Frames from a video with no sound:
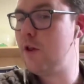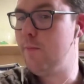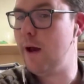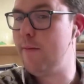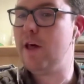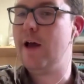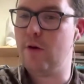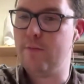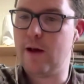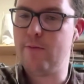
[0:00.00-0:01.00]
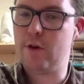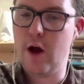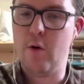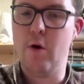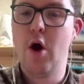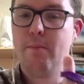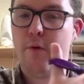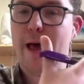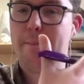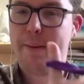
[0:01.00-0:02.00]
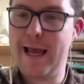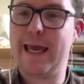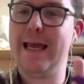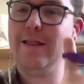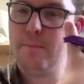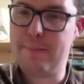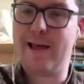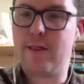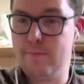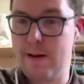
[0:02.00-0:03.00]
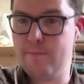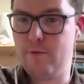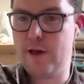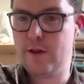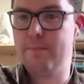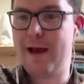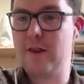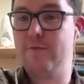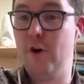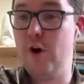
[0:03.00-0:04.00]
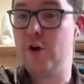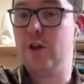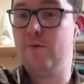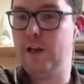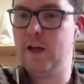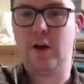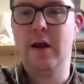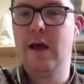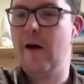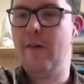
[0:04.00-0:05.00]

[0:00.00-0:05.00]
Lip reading: Sometimes yes, sometimes no, but they're picking the best memories, the best versions of Lincoln,